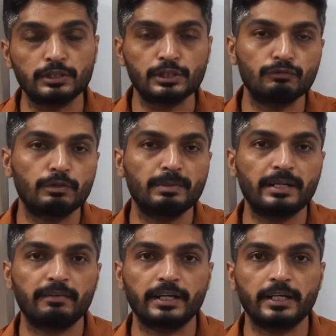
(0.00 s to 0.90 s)
region will be
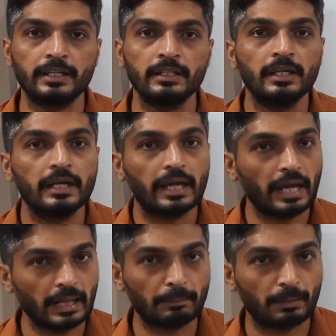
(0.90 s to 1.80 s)
divided in
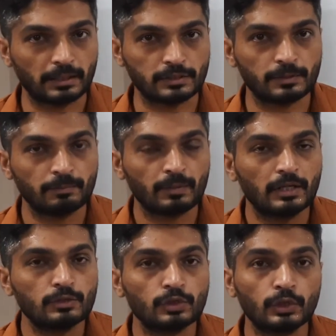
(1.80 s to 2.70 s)
n parts.
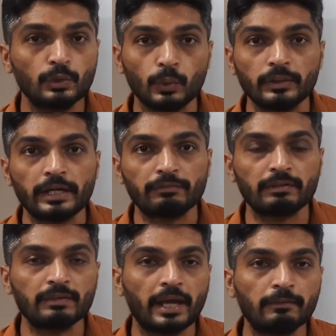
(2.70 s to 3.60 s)
So you know that
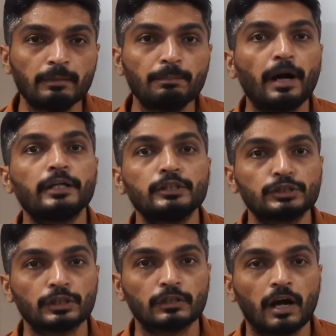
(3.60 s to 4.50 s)
when we have a
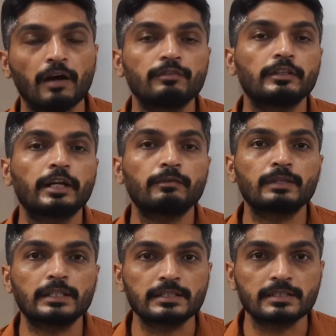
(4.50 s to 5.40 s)
partition after that
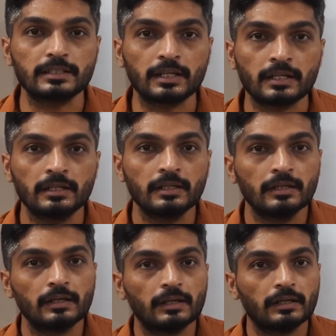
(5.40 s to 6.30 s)
we consider
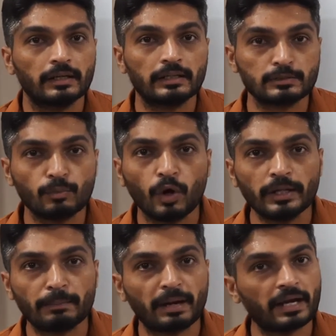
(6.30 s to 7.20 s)
small
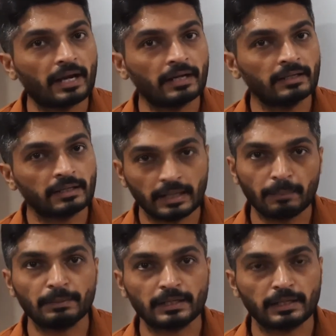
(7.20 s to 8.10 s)
mi and
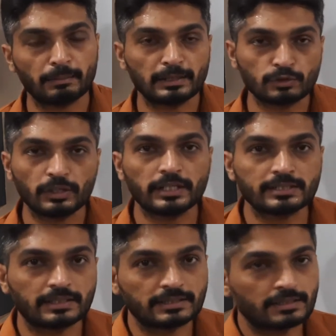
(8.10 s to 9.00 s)
capital Mi. So let
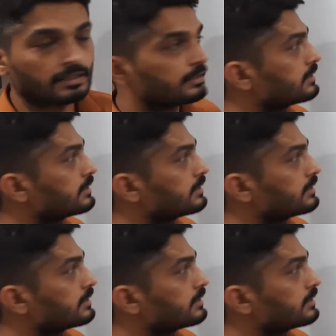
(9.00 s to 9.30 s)
us consider the